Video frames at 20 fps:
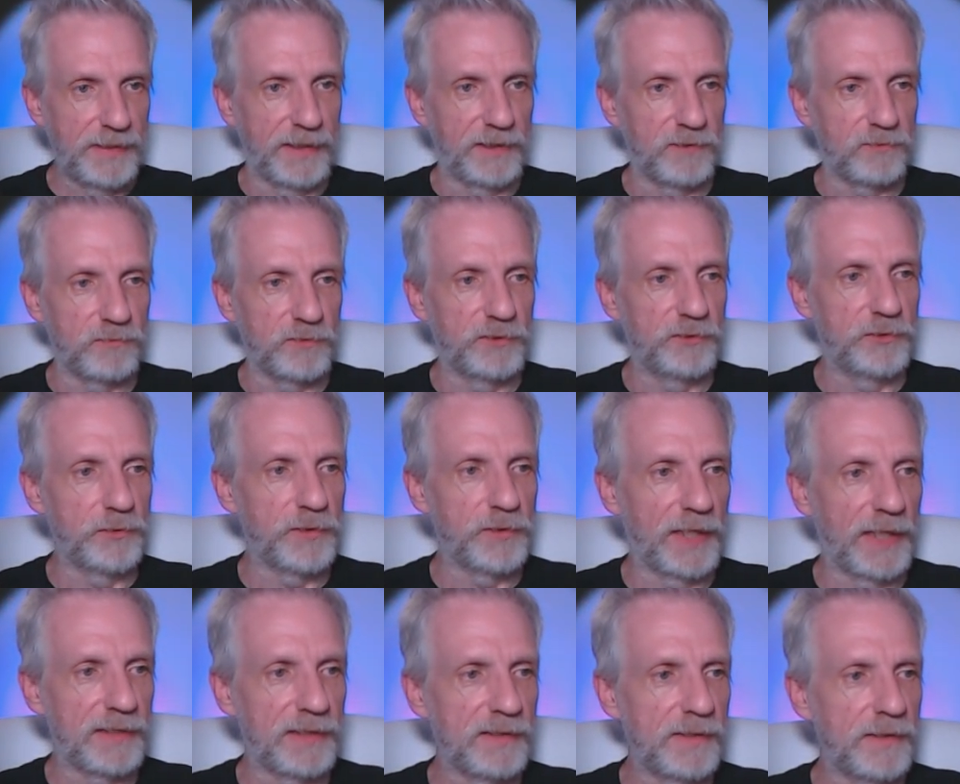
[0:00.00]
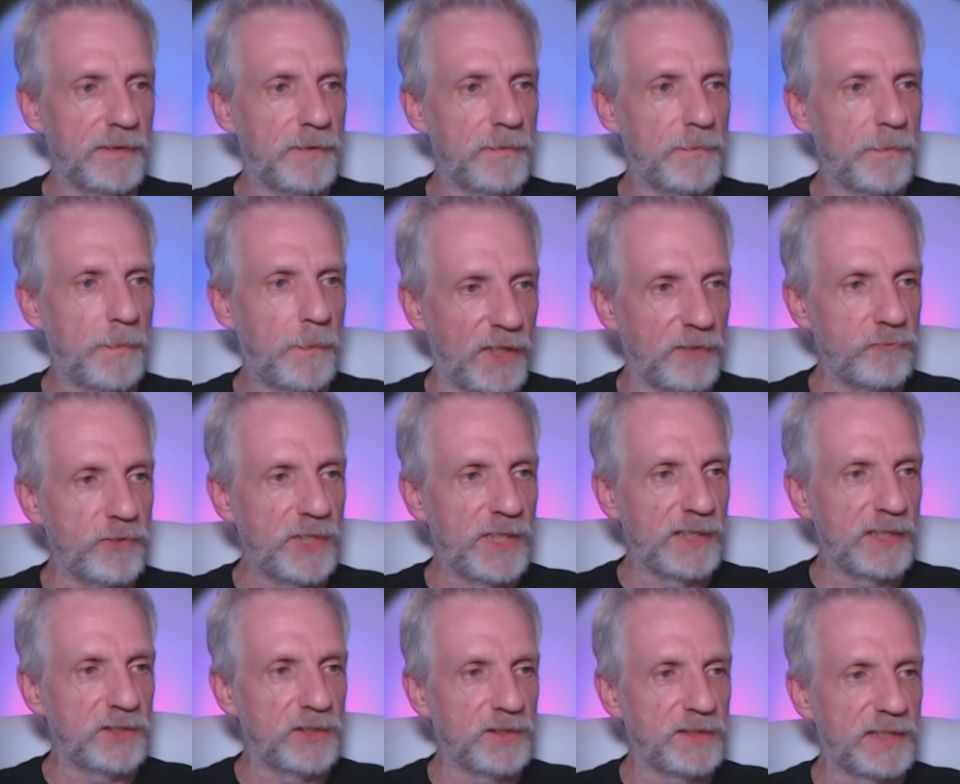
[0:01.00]
And if we do that, Unreal
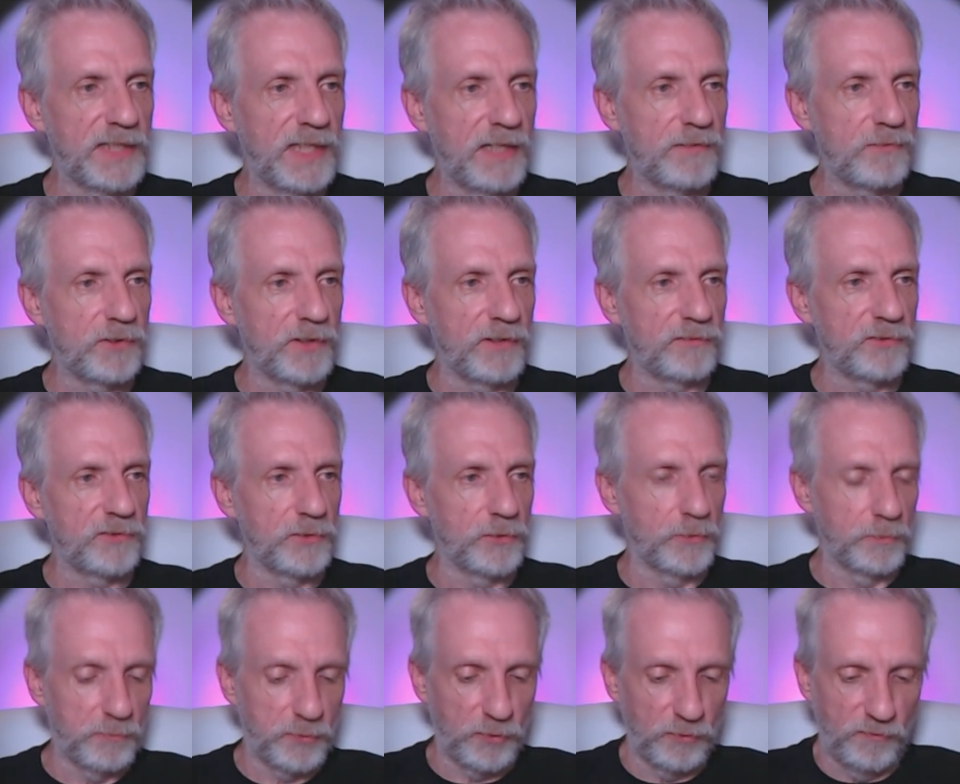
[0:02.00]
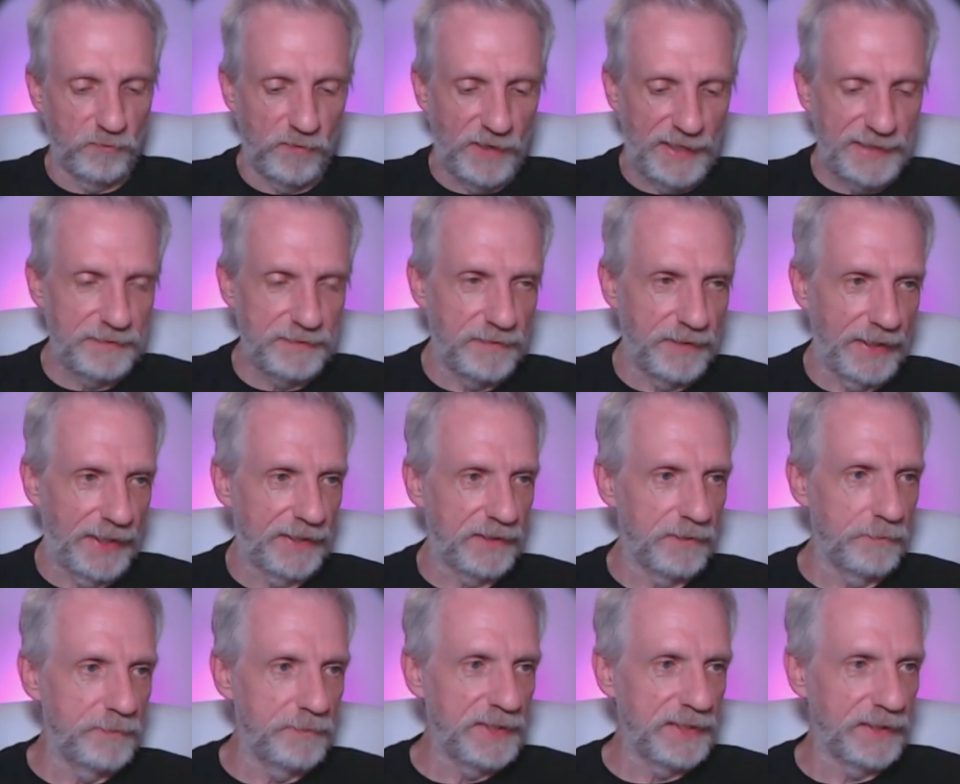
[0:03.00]
Engine is clever enough to provide
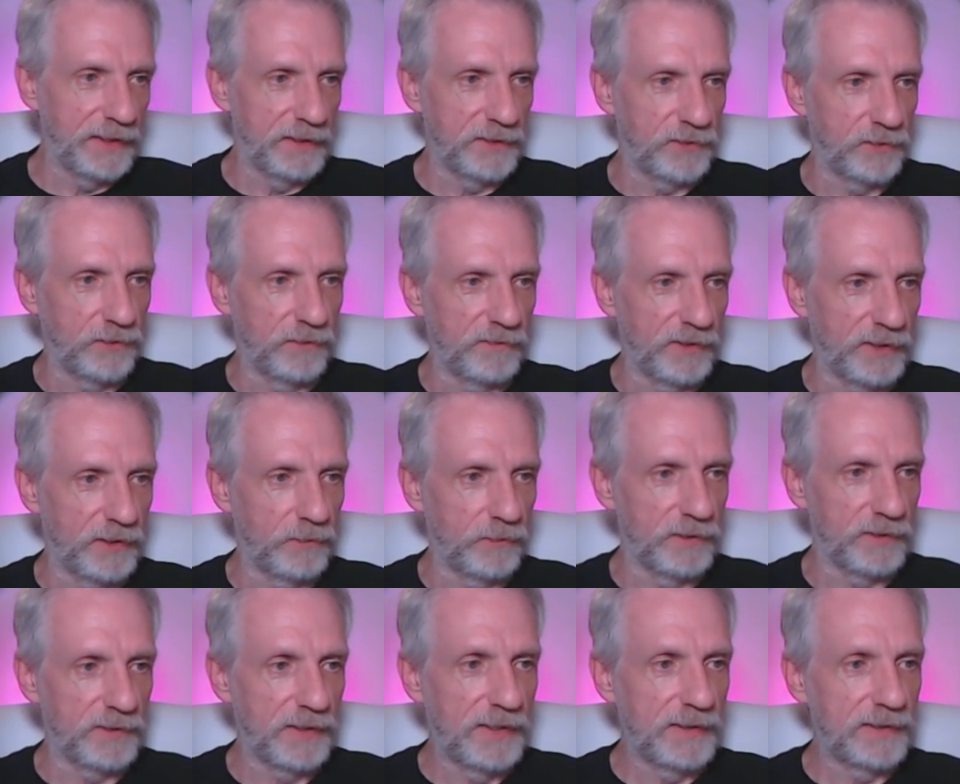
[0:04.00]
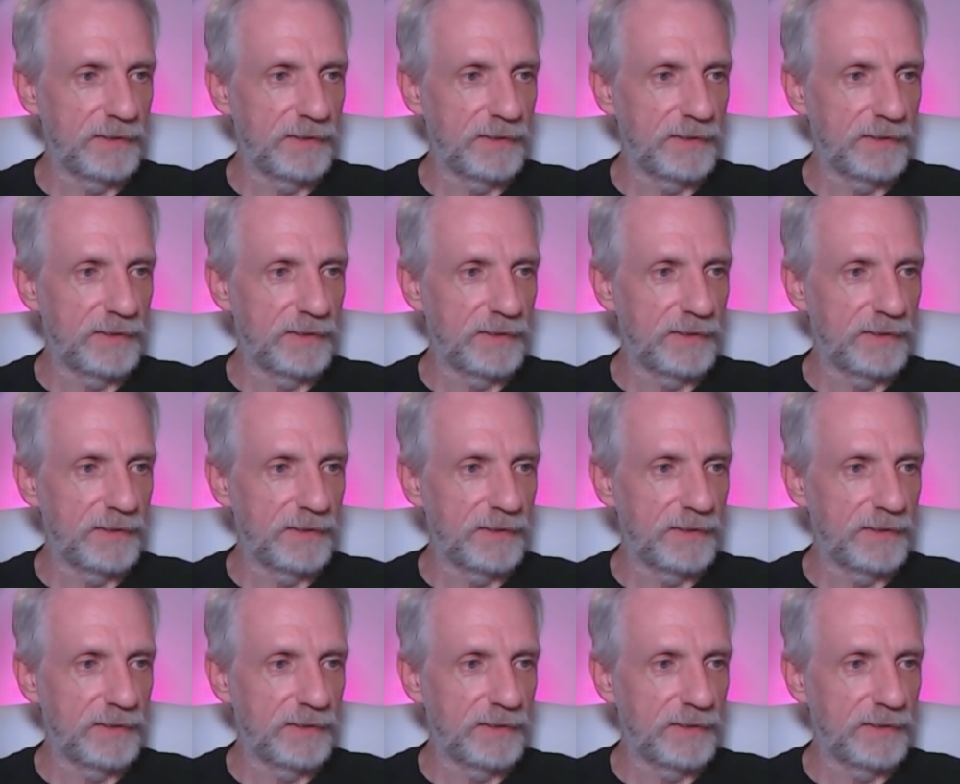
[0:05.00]
that immediately. So if I go and